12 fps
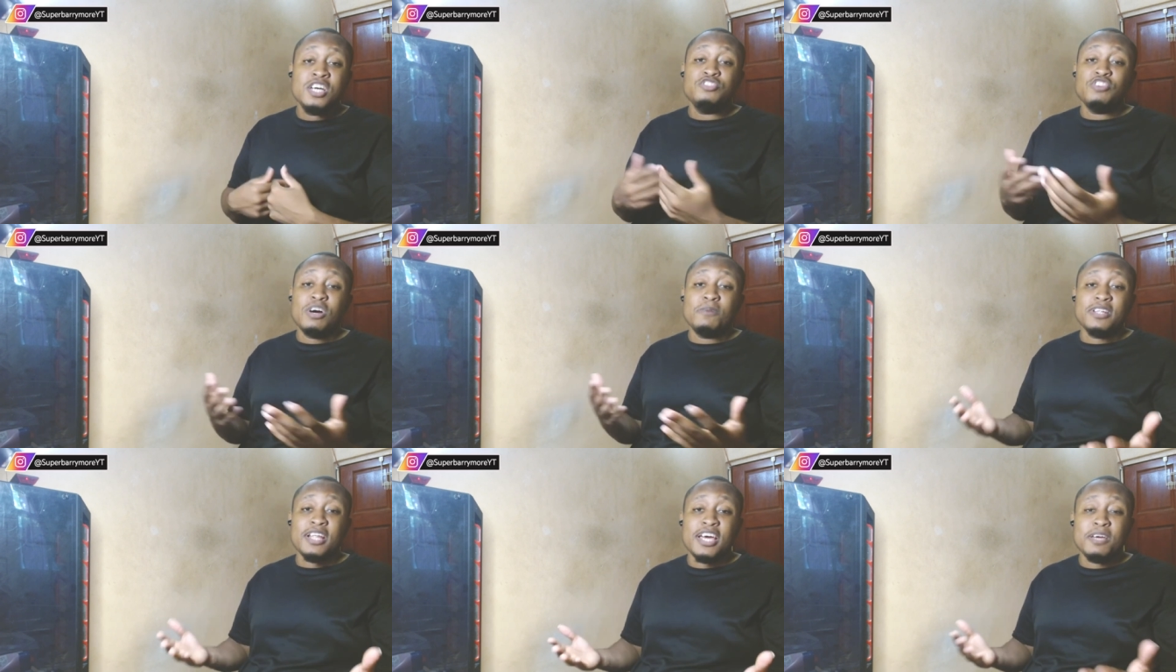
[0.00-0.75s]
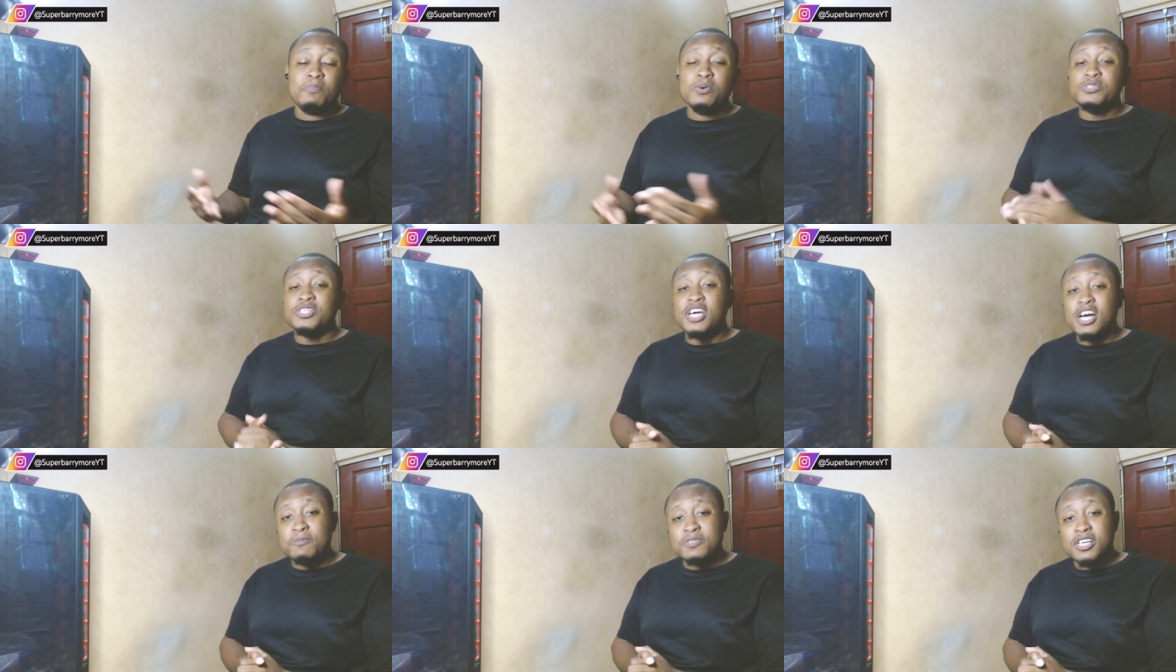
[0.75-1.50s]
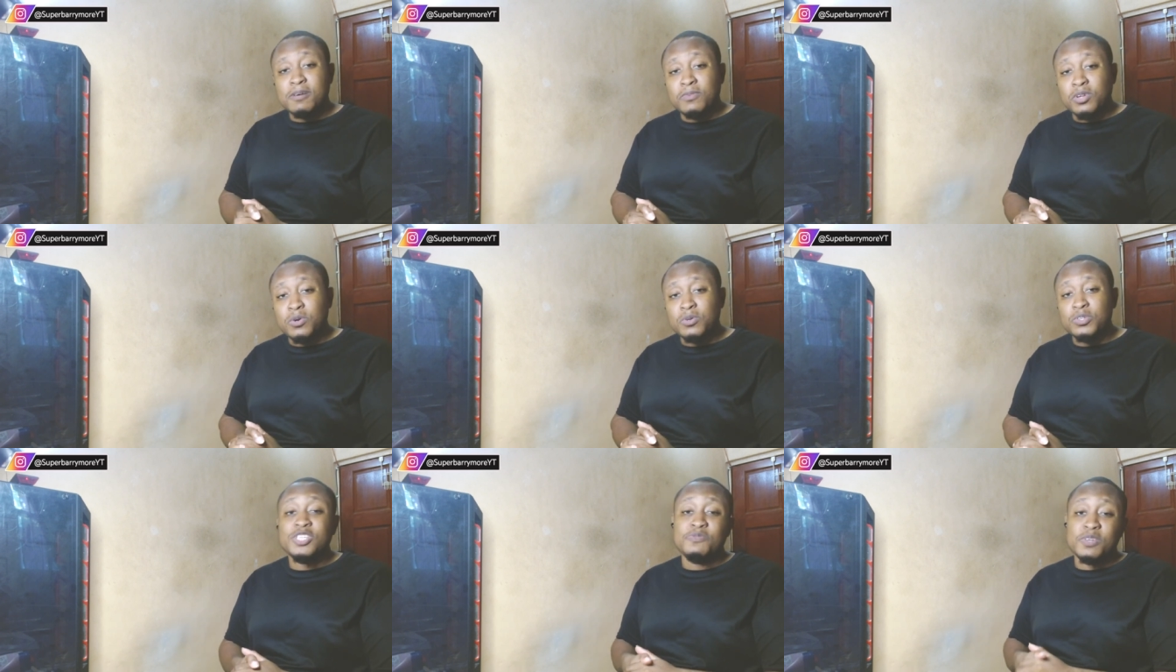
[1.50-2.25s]
drop a like, post your comments down below,
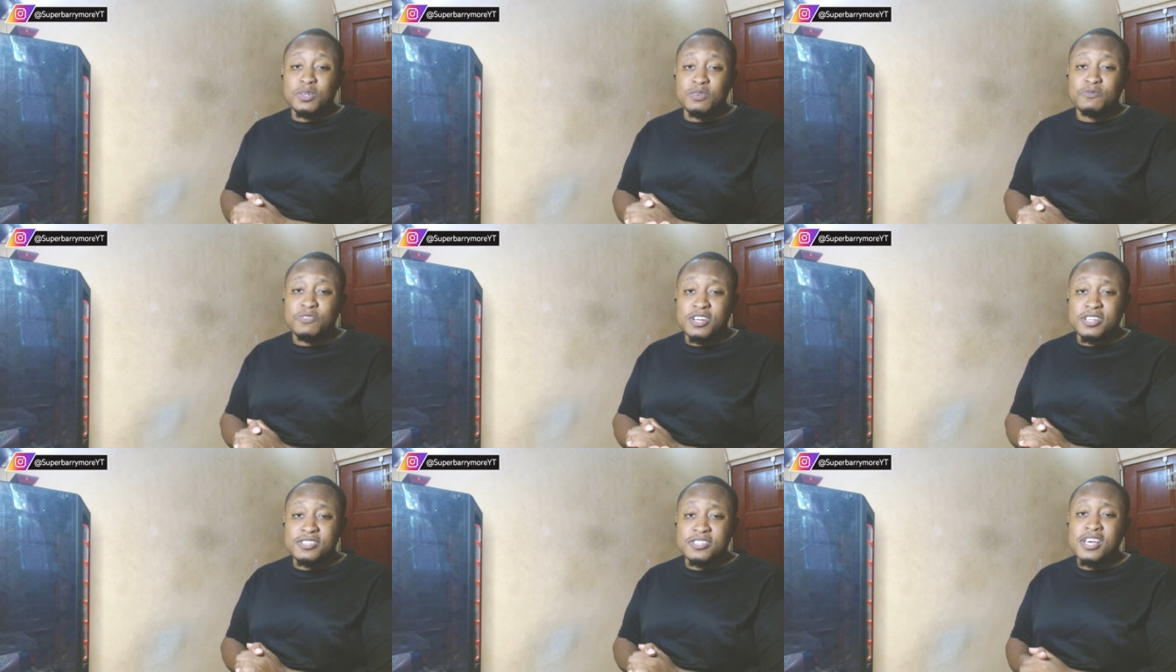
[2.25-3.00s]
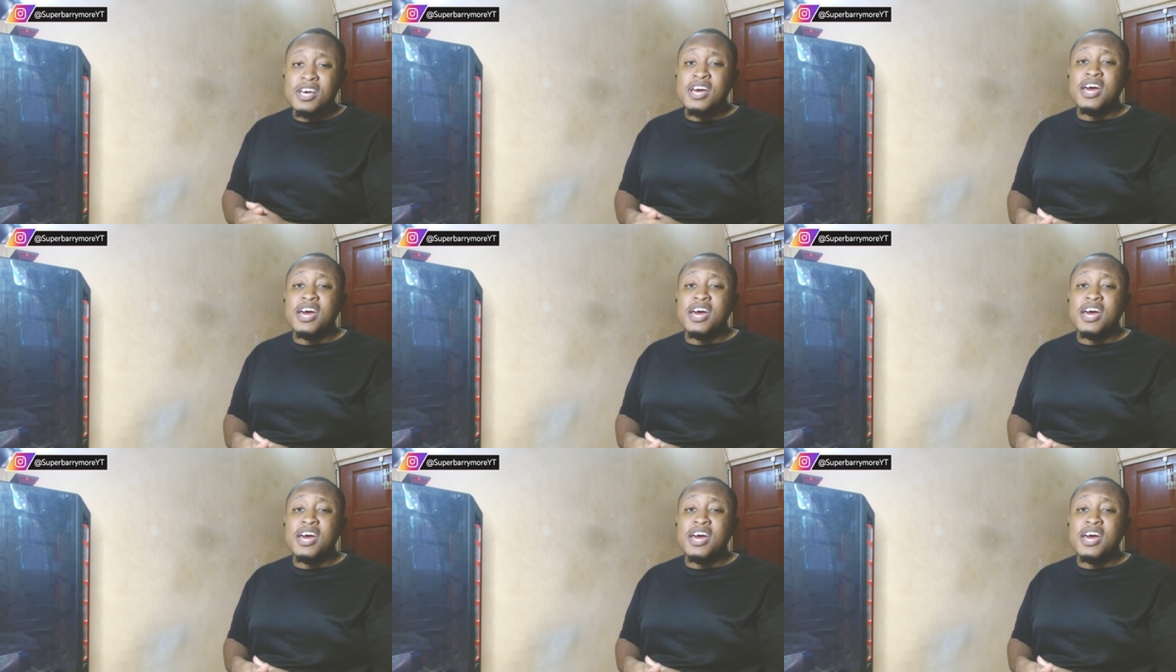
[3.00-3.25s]
share this video to friends,